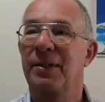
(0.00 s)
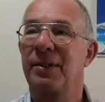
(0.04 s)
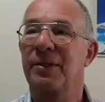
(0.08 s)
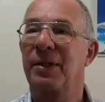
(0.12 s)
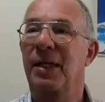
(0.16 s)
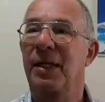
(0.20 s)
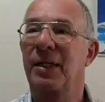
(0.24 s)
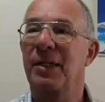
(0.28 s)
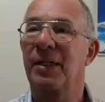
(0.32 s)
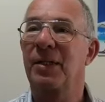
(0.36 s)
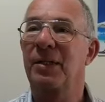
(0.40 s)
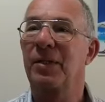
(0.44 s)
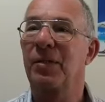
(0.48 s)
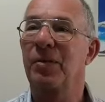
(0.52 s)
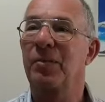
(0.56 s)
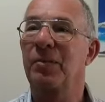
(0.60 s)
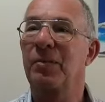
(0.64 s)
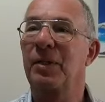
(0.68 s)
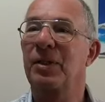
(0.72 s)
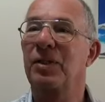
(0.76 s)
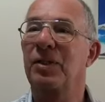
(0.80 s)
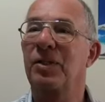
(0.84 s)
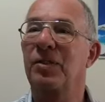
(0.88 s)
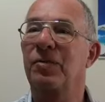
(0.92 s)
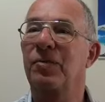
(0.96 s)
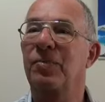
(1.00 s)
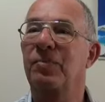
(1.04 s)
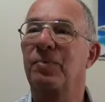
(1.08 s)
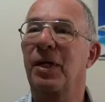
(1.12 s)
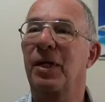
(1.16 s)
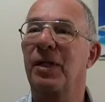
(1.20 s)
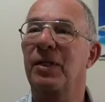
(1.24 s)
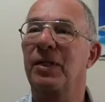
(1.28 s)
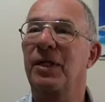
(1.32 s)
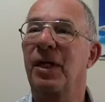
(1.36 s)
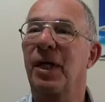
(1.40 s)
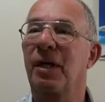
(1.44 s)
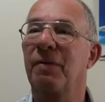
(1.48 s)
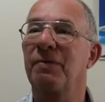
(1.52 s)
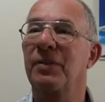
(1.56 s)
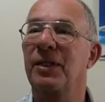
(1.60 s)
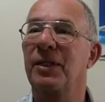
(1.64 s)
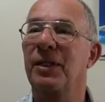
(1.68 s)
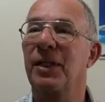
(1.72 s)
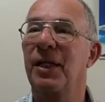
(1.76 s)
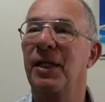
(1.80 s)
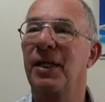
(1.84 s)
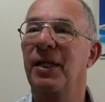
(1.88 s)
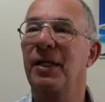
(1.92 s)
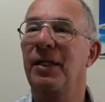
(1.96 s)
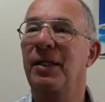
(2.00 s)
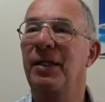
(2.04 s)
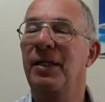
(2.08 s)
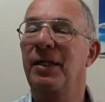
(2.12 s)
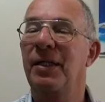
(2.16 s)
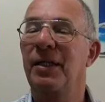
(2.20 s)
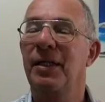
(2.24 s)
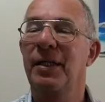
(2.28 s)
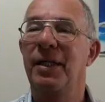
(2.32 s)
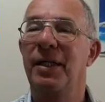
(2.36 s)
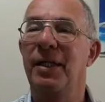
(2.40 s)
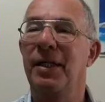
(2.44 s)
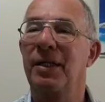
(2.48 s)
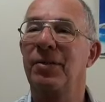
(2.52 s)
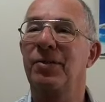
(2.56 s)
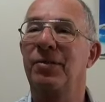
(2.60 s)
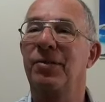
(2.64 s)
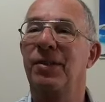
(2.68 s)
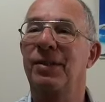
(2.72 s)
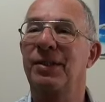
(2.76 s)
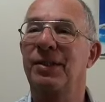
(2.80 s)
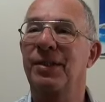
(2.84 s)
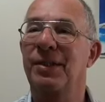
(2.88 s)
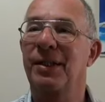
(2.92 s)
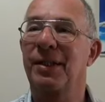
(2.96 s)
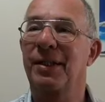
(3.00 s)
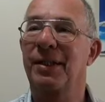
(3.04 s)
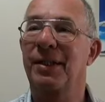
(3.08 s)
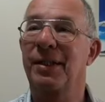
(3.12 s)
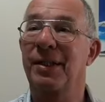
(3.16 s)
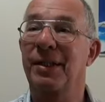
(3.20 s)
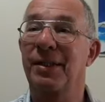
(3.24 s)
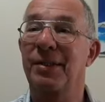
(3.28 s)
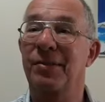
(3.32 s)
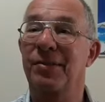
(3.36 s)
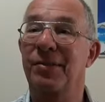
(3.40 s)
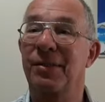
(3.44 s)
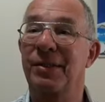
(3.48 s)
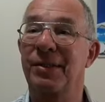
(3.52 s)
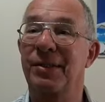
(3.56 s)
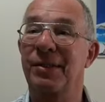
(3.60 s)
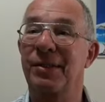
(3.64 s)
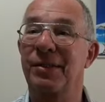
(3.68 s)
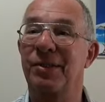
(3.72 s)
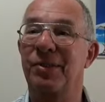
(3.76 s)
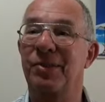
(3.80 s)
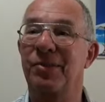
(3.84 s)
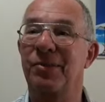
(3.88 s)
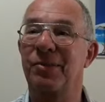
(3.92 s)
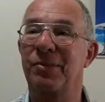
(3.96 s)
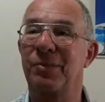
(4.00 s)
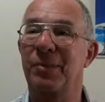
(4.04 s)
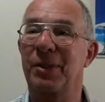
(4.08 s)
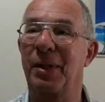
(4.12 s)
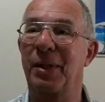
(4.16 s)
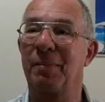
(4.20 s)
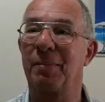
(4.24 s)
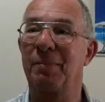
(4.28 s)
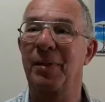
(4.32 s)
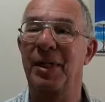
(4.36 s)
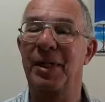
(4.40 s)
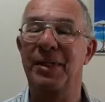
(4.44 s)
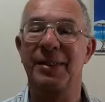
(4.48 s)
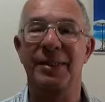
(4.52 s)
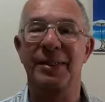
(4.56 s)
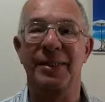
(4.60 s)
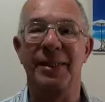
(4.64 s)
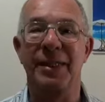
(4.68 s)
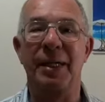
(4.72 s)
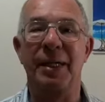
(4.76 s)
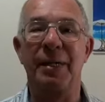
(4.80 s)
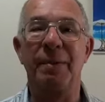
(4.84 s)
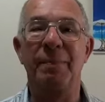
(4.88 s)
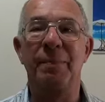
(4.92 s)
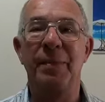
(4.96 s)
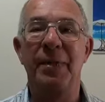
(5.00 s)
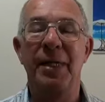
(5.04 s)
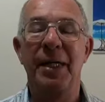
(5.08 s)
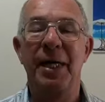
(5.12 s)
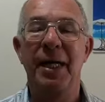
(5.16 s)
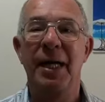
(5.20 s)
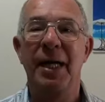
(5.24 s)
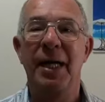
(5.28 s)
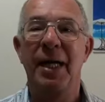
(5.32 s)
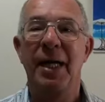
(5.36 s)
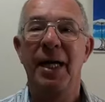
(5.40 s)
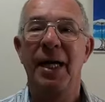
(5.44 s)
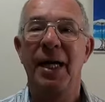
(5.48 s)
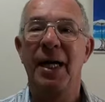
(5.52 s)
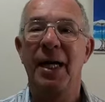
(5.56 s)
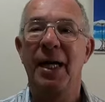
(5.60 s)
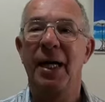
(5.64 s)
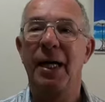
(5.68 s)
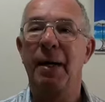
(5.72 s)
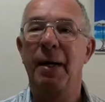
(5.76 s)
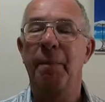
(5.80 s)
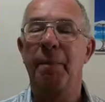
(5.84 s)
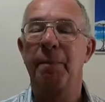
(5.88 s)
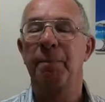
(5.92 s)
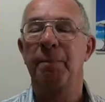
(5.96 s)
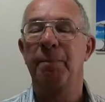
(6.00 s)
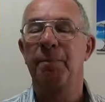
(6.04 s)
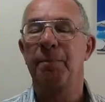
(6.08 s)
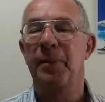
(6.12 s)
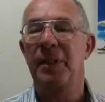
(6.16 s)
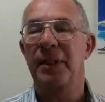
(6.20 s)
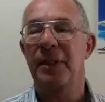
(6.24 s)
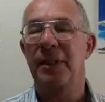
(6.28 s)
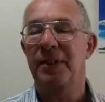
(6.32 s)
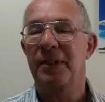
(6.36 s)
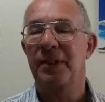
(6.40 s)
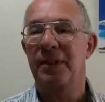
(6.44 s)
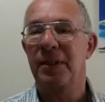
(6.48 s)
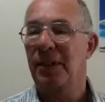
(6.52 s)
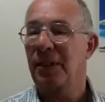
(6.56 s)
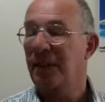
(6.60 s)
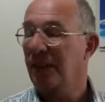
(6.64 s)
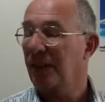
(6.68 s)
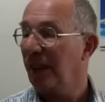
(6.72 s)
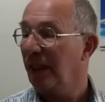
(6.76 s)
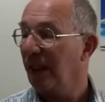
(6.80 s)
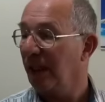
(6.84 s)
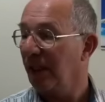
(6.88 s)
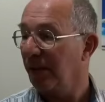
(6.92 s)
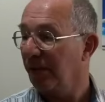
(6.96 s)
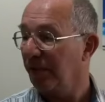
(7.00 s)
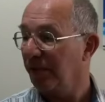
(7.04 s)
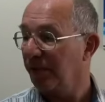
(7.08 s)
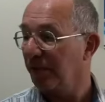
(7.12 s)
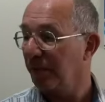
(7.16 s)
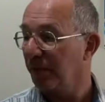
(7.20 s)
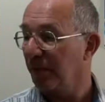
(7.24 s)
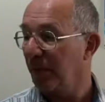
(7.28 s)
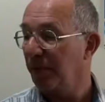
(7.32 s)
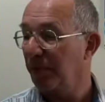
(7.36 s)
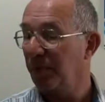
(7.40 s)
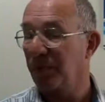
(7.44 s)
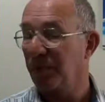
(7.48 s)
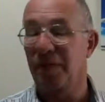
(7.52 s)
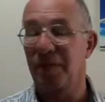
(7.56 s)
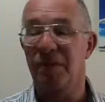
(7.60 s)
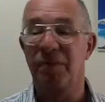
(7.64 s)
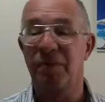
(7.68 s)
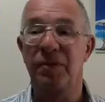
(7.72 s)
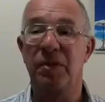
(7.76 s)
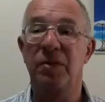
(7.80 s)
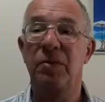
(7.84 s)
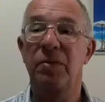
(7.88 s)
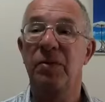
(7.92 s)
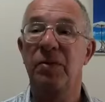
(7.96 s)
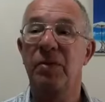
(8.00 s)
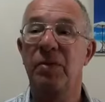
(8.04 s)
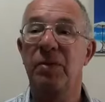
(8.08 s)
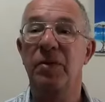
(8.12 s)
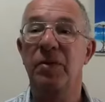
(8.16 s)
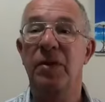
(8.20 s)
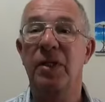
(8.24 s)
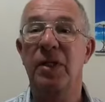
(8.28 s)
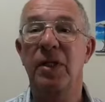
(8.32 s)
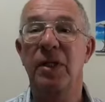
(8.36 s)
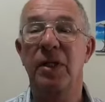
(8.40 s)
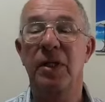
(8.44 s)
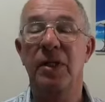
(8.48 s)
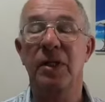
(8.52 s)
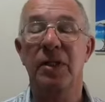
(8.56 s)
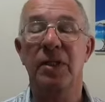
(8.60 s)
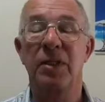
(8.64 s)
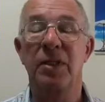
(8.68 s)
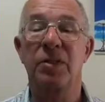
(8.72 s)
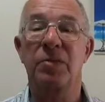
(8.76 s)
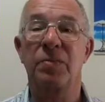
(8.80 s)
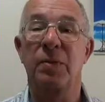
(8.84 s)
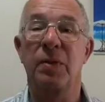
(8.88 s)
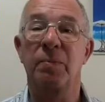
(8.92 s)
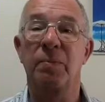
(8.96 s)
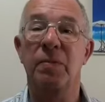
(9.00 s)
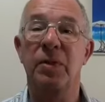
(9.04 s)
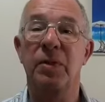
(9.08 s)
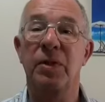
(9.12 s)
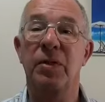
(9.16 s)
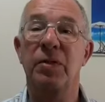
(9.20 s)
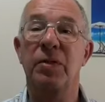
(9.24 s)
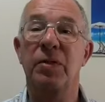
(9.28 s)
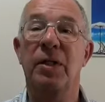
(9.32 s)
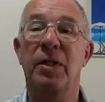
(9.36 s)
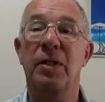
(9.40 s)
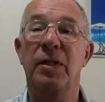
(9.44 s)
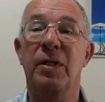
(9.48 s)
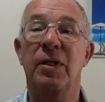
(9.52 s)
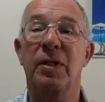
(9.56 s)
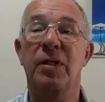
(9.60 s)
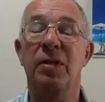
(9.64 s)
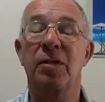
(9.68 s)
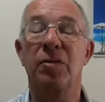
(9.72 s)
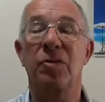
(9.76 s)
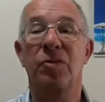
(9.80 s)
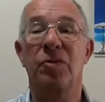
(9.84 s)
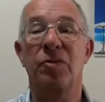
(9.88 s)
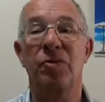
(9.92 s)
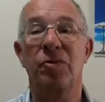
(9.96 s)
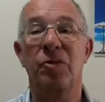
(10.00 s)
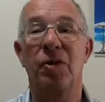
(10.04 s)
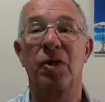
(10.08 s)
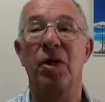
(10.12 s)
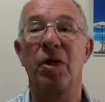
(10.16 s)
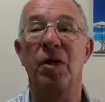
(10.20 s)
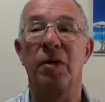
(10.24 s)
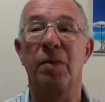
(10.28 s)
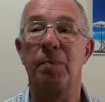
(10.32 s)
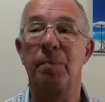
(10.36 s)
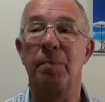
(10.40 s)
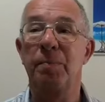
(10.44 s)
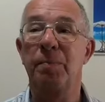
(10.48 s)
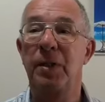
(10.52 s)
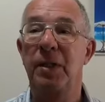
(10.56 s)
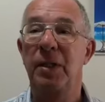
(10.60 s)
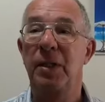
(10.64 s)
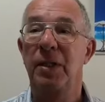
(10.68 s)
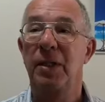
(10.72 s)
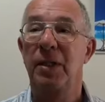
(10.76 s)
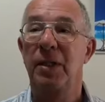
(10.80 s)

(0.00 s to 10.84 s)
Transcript: had a little message from young Kevin there. Interesting story. We'll come back to that. From my point of view, looking at this one, we're looking at crime